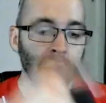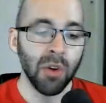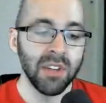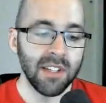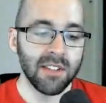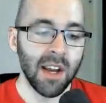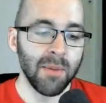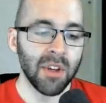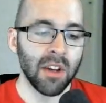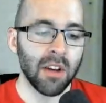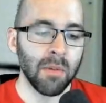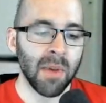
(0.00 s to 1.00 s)
only time you
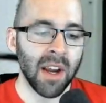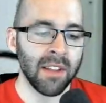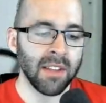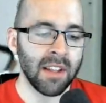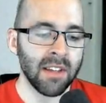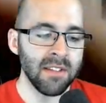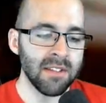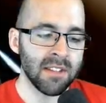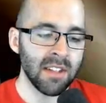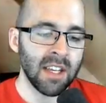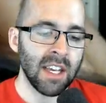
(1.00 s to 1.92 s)
could combine these